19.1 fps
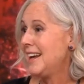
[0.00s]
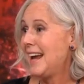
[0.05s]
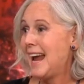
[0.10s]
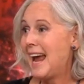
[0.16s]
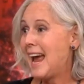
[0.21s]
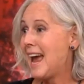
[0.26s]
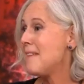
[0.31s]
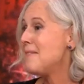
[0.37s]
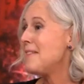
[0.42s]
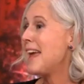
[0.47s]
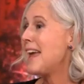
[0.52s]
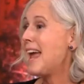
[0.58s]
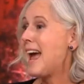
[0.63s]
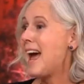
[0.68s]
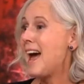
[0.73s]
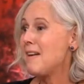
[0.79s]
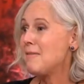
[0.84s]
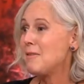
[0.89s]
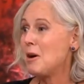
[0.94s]
And they
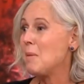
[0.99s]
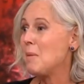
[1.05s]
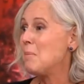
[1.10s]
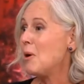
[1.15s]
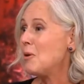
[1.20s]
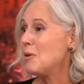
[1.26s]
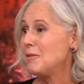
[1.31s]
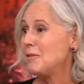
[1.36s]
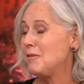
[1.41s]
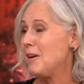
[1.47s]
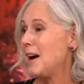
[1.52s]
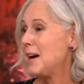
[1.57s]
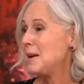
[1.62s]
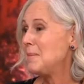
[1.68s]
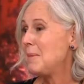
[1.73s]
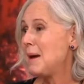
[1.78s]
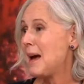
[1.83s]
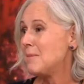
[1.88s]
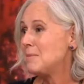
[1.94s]
have a bona
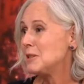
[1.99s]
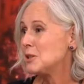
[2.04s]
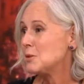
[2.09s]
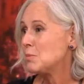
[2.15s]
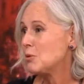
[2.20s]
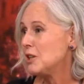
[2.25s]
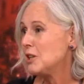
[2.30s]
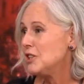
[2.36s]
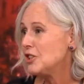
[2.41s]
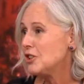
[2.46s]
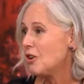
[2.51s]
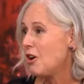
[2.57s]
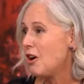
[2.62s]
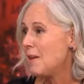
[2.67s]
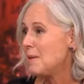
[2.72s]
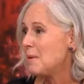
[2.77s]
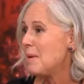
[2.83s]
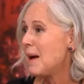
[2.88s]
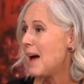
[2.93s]
fide Baptist preacher
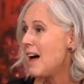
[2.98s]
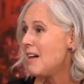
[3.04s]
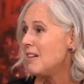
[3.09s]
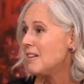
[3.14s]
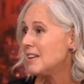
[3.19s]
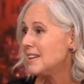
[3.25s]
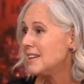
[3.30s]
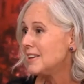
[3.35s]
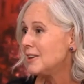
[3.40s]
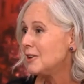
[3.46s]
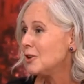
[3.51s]
on the ballot